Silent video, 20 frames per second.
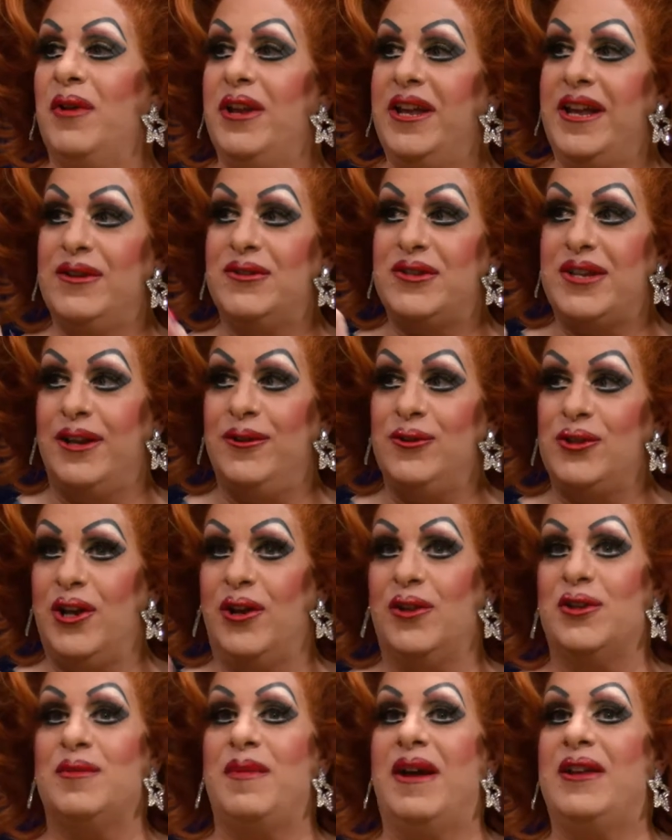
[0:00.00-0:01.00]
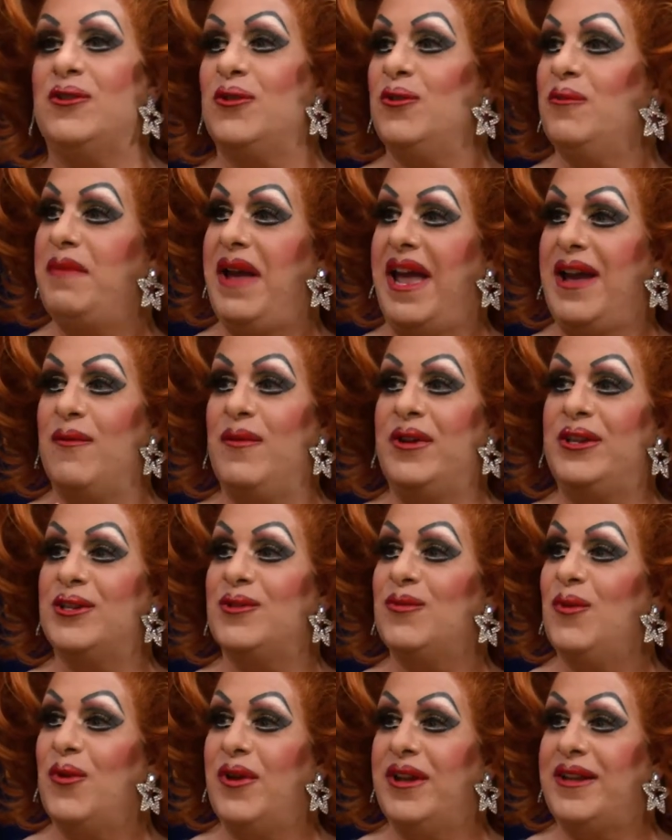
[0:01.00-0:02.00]
but he'd tell you jokes about 2
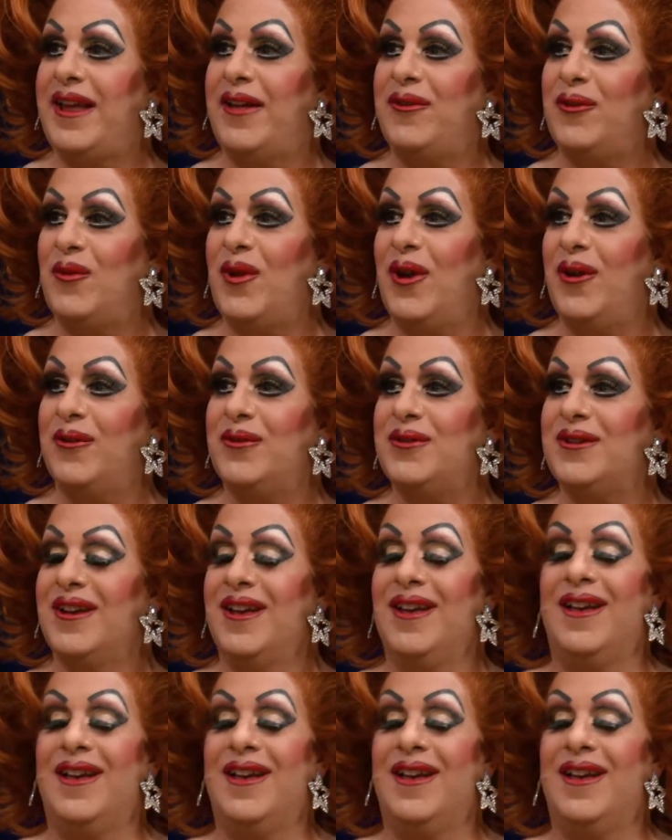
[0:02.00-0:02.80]
penguins walking down the road.